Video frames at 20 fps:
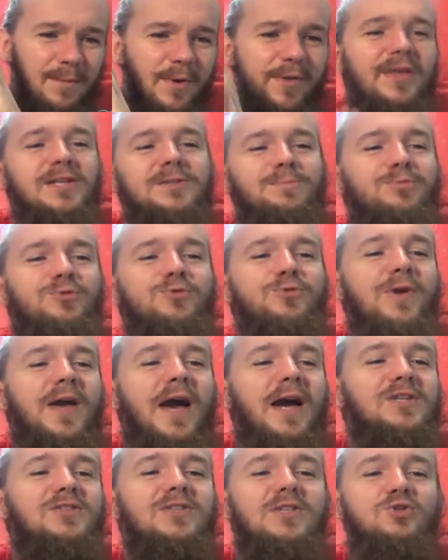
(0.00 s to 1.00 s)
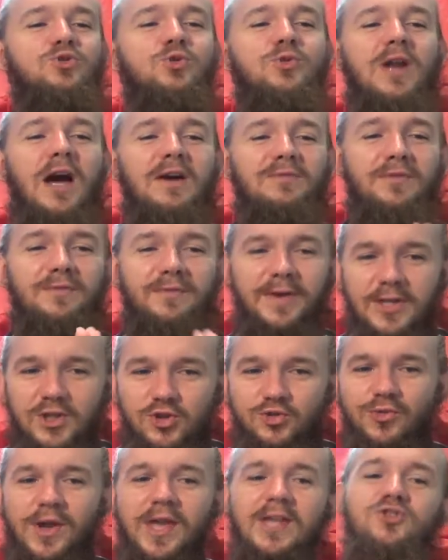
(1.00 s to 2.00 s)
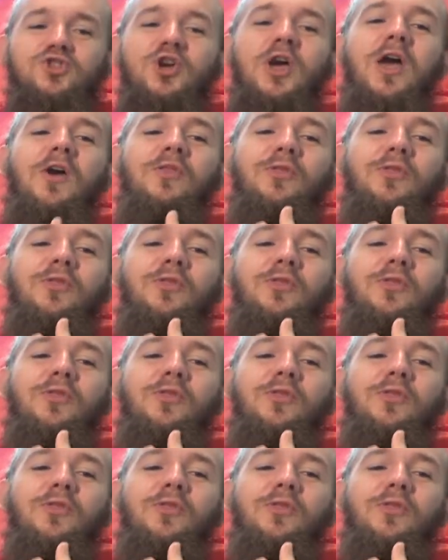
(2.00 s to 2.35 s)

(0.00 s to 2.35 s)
But this brewery actually don't have a fixed range.